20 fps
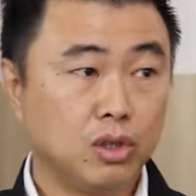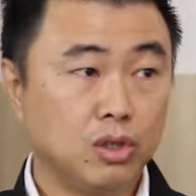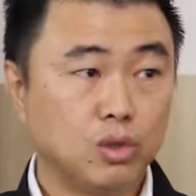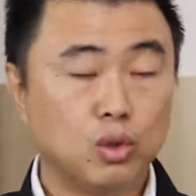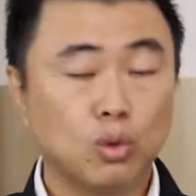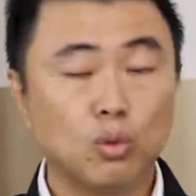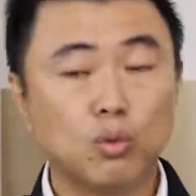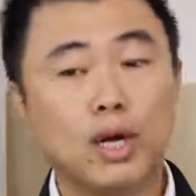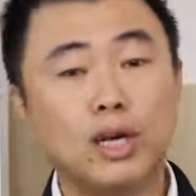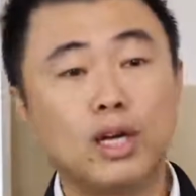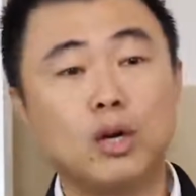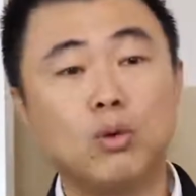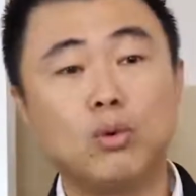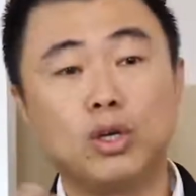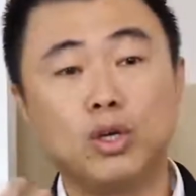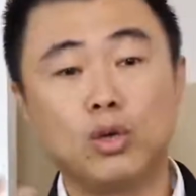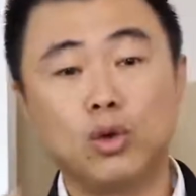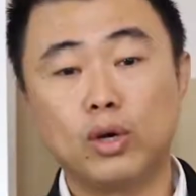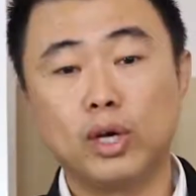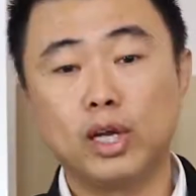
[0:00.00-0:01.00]
So right now,
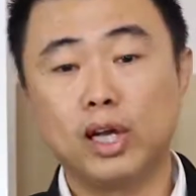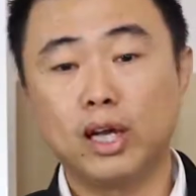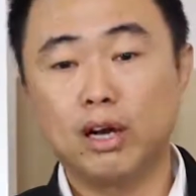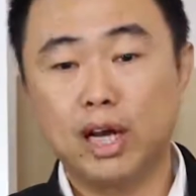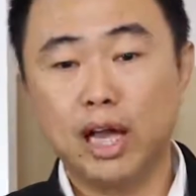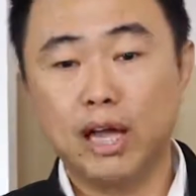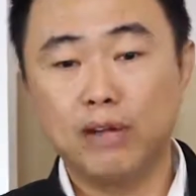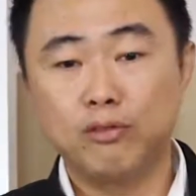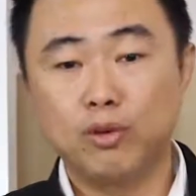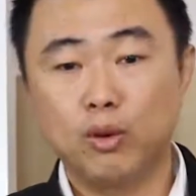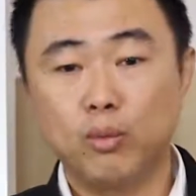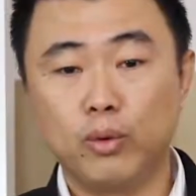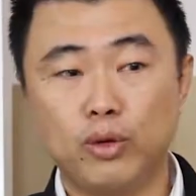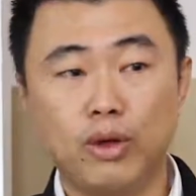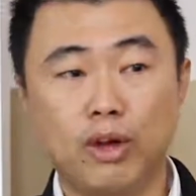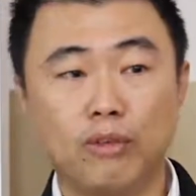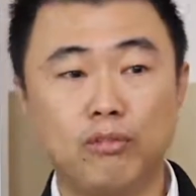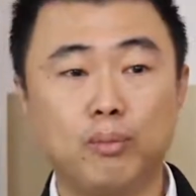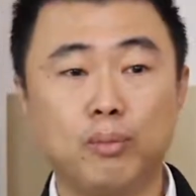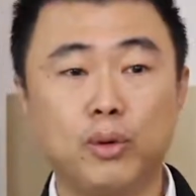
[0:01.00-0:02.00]
when you're looking at landform, when
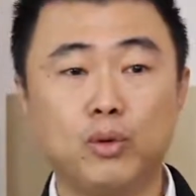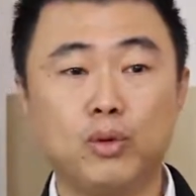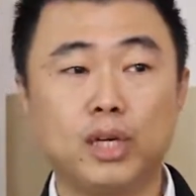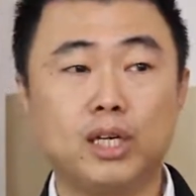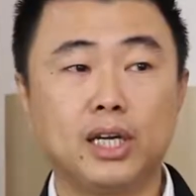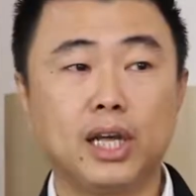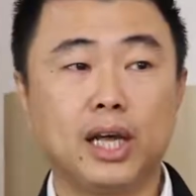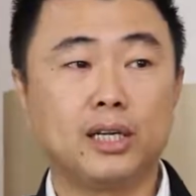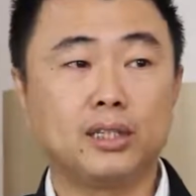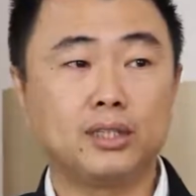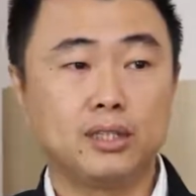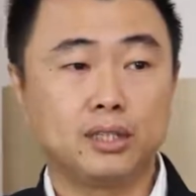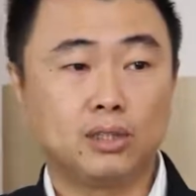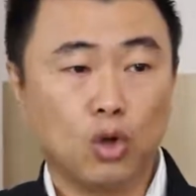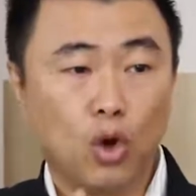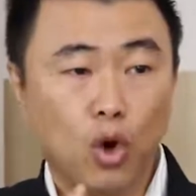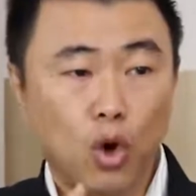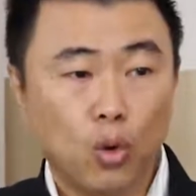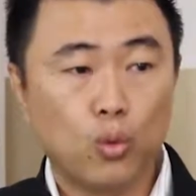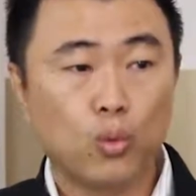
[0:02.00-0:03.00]
you have a building that has
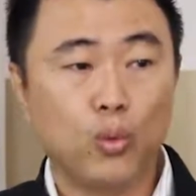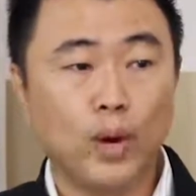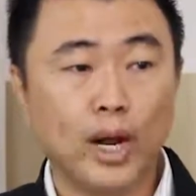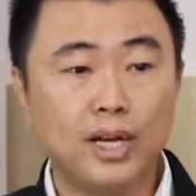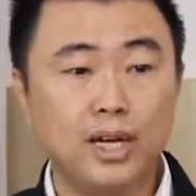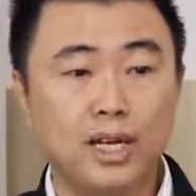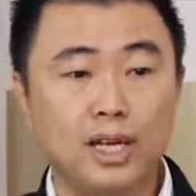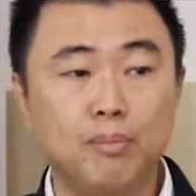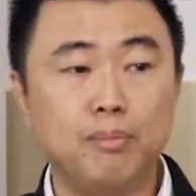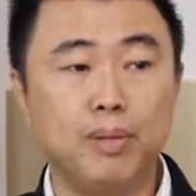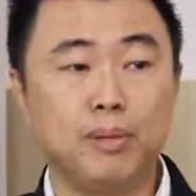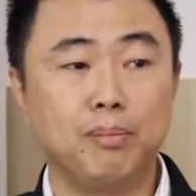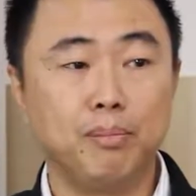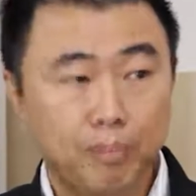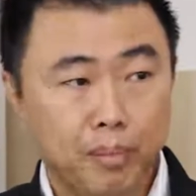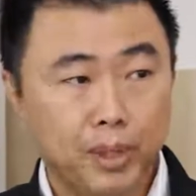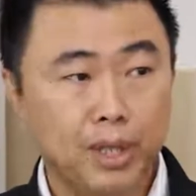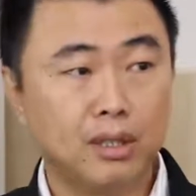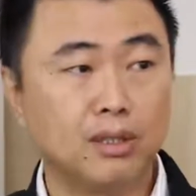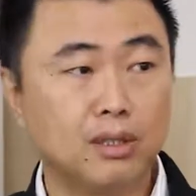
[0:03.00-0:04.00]
already
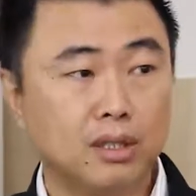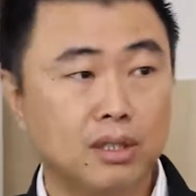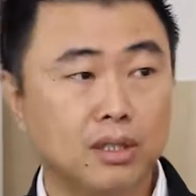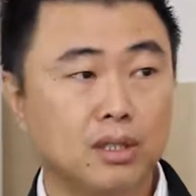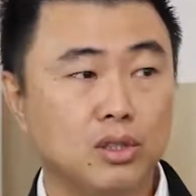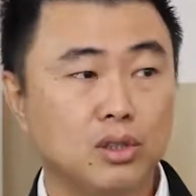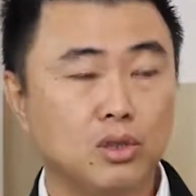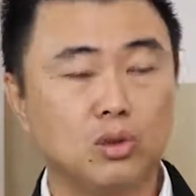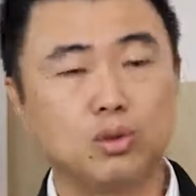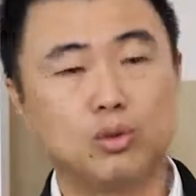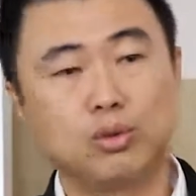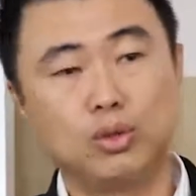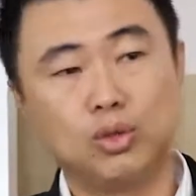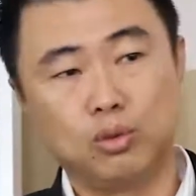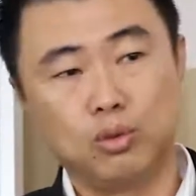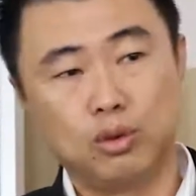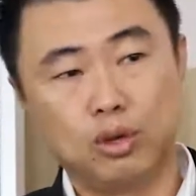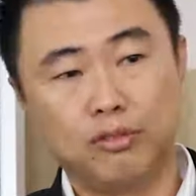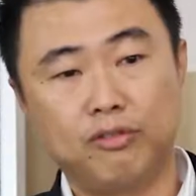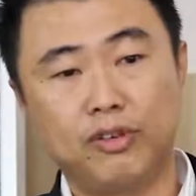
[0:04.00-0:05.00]
been built, so
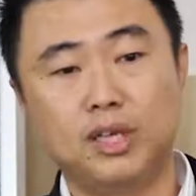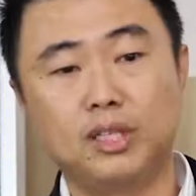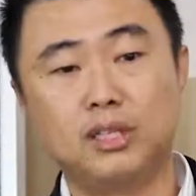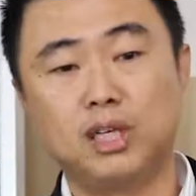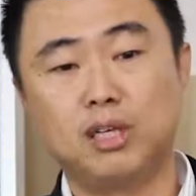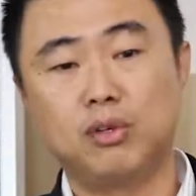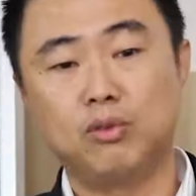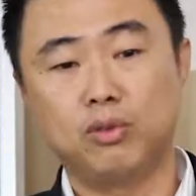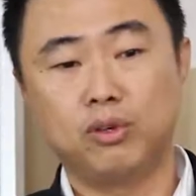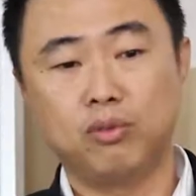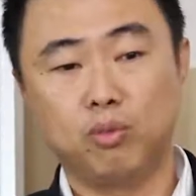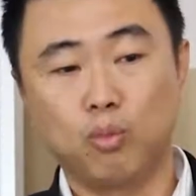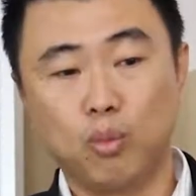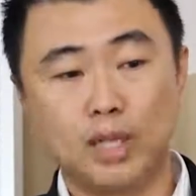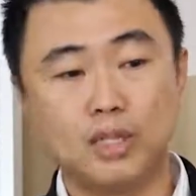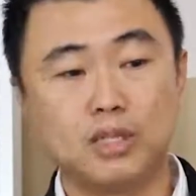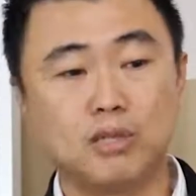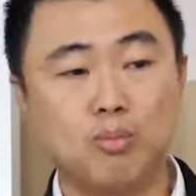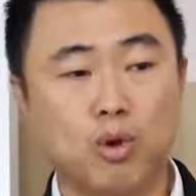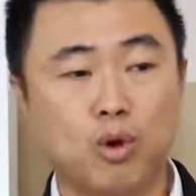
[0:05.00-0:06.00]
you are facing with
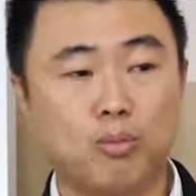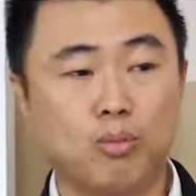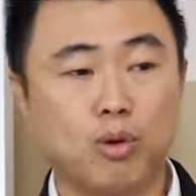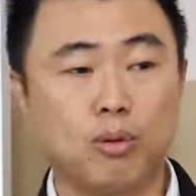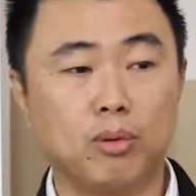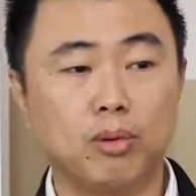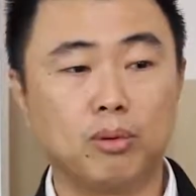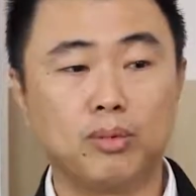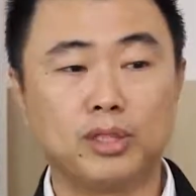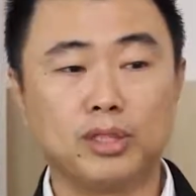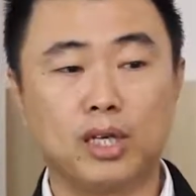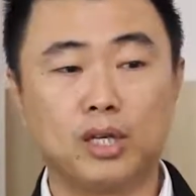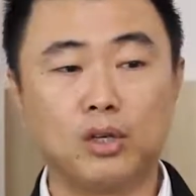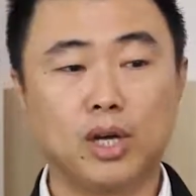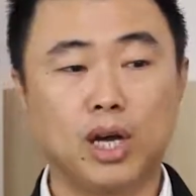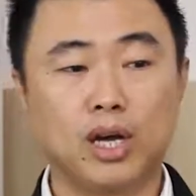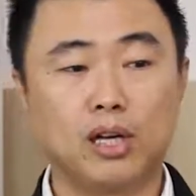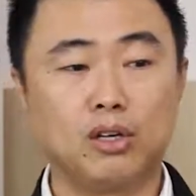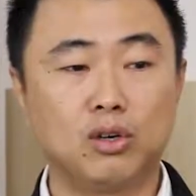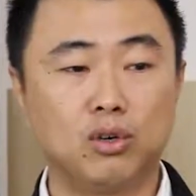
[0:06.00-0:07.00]
one small problem is that you
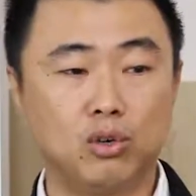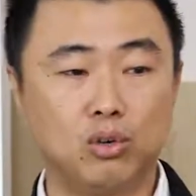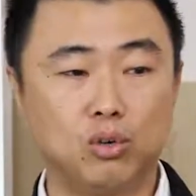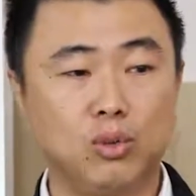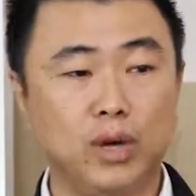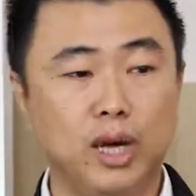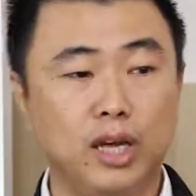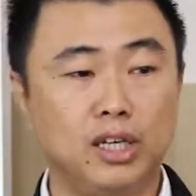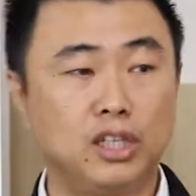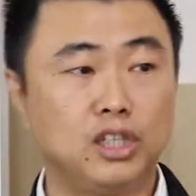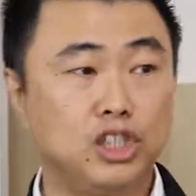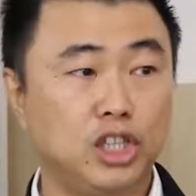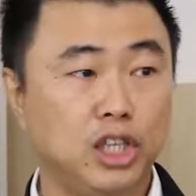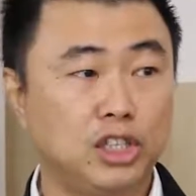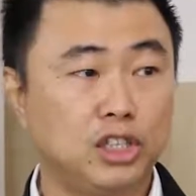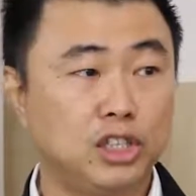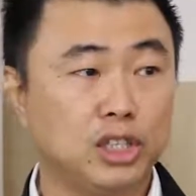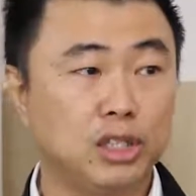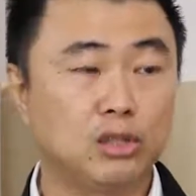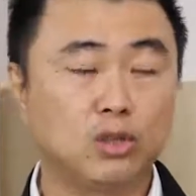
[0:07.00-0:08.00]
cannot do any changing.